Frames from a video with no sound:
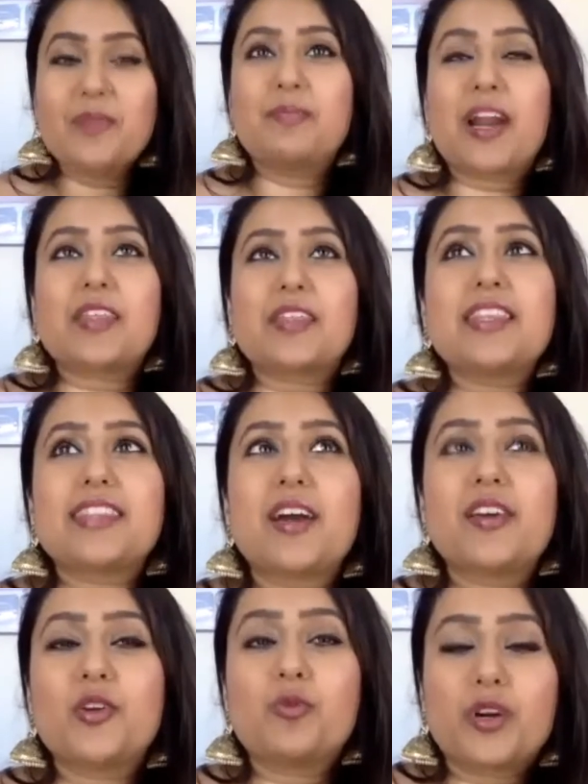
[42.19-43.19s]
But I think that, you
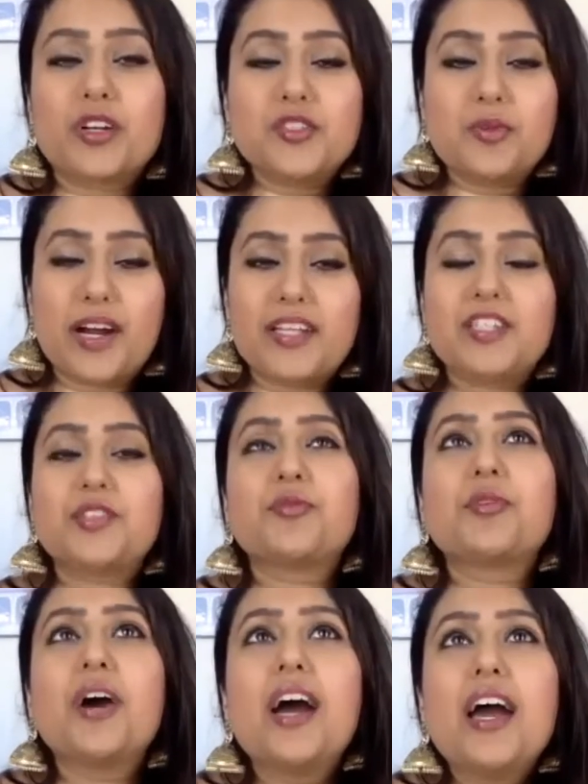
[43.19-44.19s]
know, once you got to
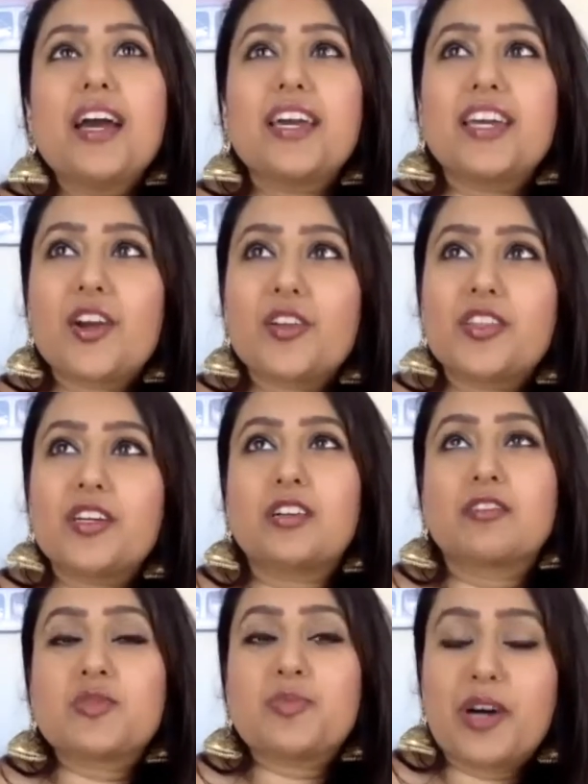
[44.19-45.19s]
hear the
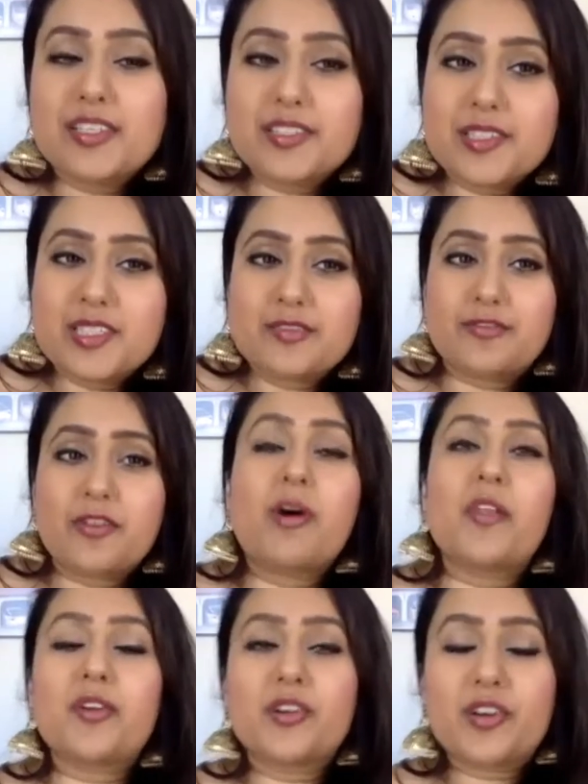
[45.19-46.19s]
responses from
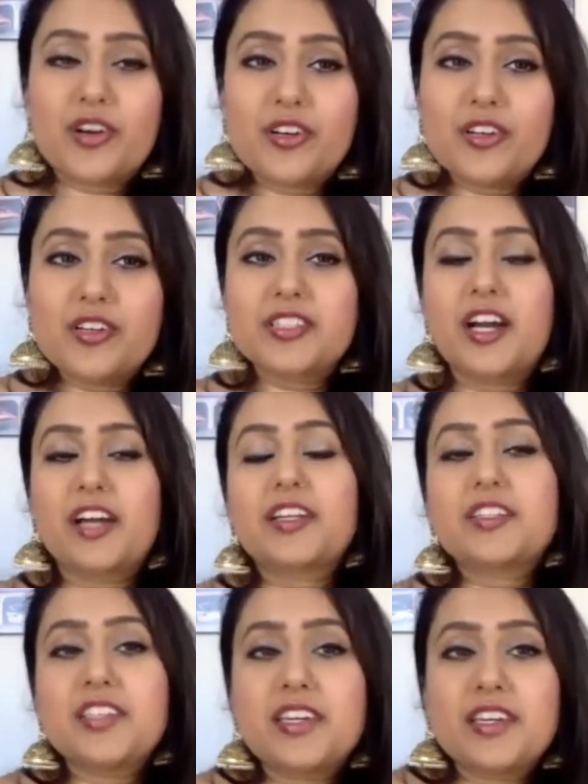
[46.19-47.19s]
other girls and got to
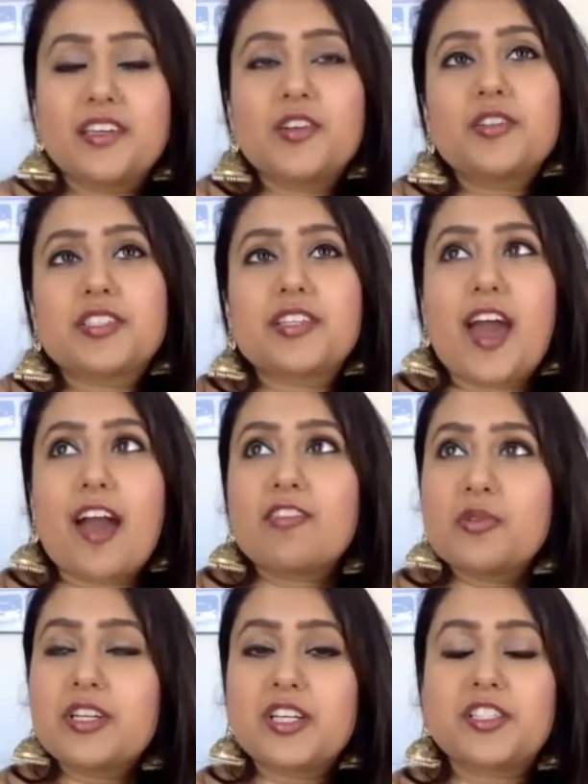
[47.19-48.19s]
see, you know, just that
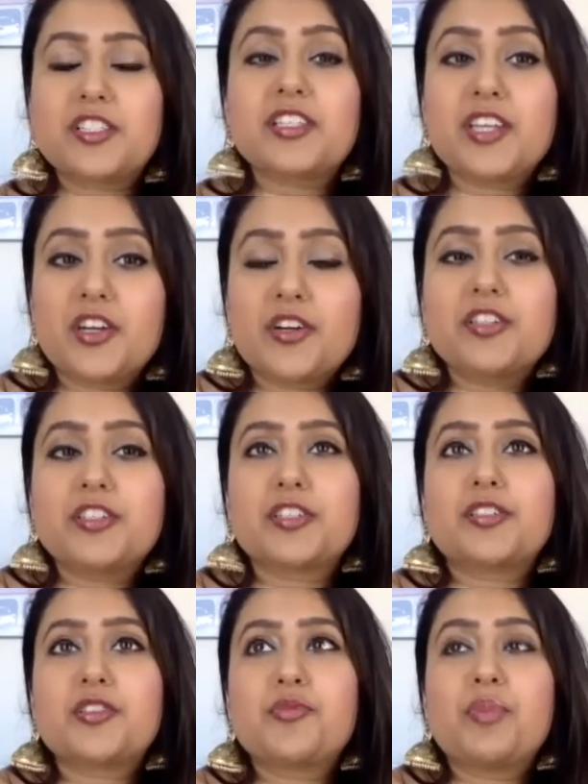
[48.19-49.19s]
everyone is just here just
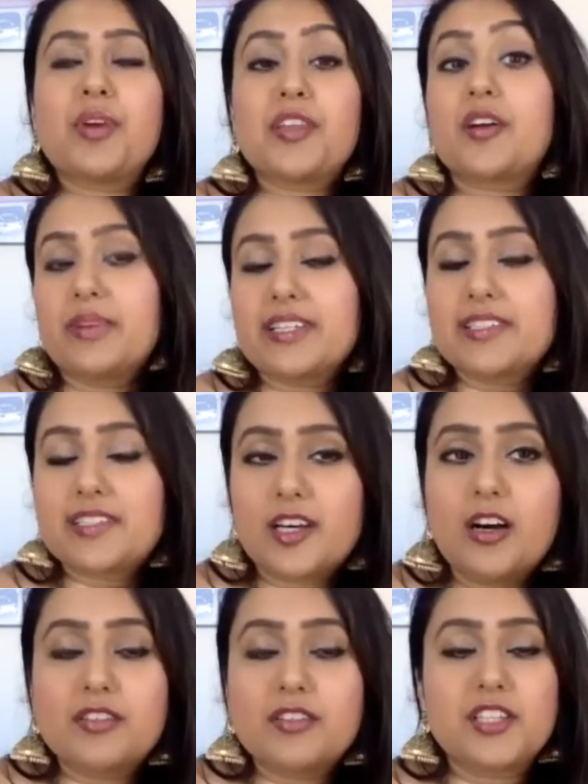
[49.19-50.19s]
to be their best
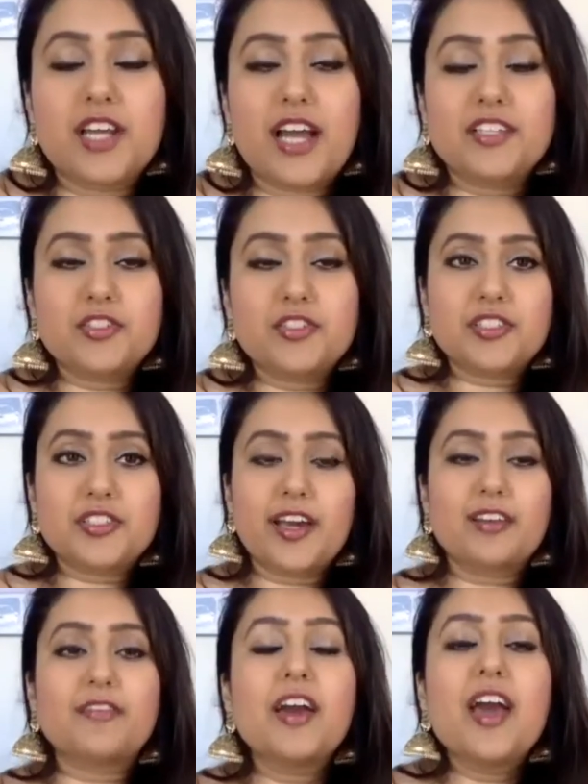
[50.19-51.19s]
selves and, and to just kind of
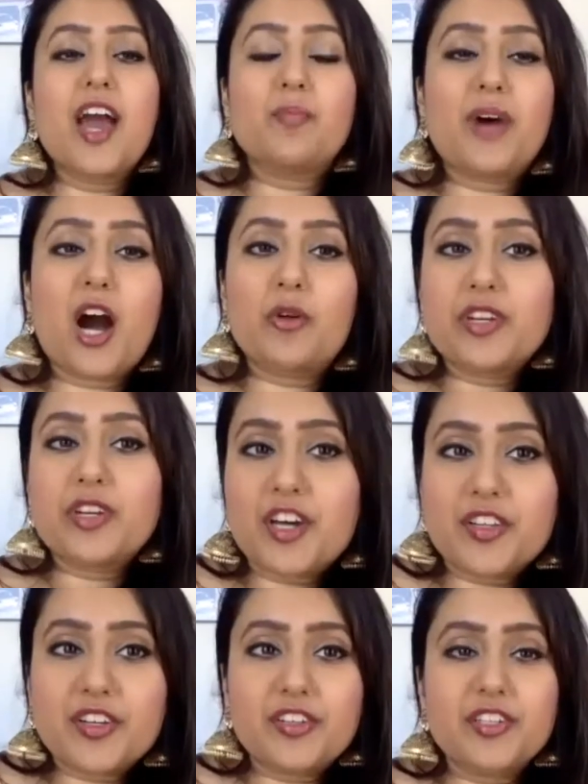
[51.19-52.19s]
empower each
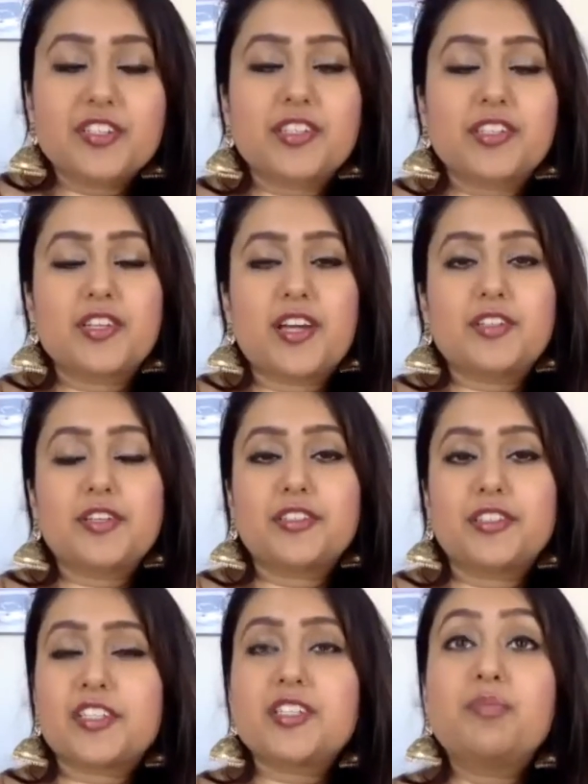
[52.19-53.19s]
other and just to, and to,
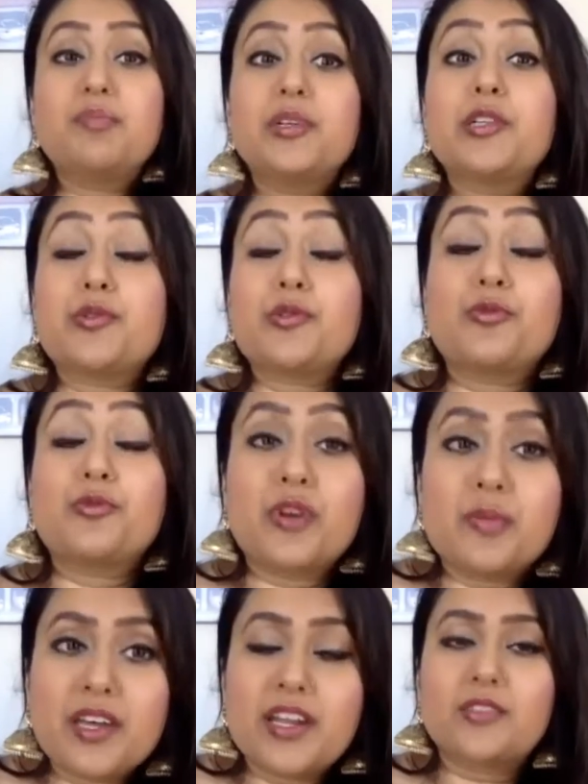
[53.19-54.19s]
just to build
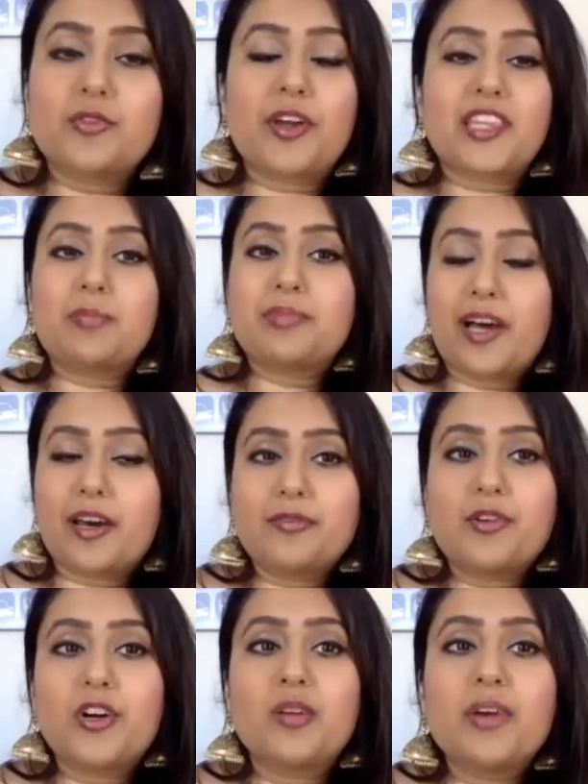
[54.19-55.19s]
women and create that
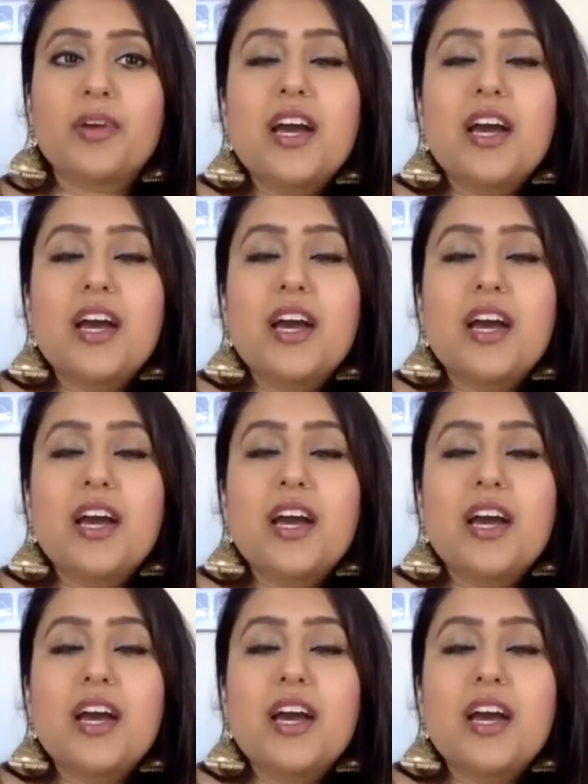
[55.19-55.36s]
platform.